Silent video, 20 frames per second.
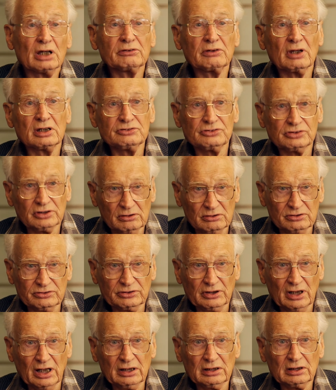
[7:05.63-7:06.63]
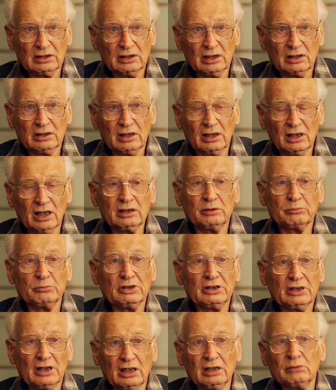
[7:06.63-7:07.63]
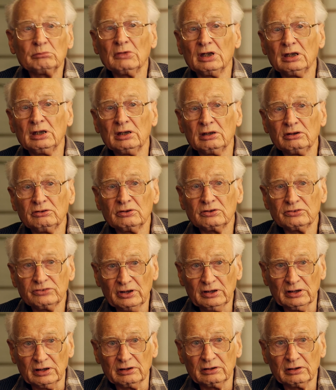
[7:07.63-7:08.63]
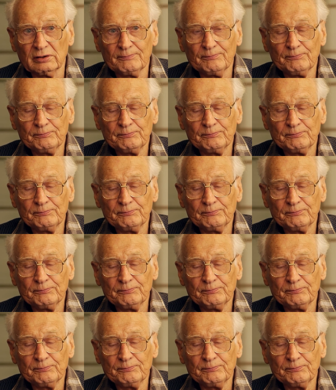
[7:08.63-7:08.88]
They chose that, and it became Air New Zealand.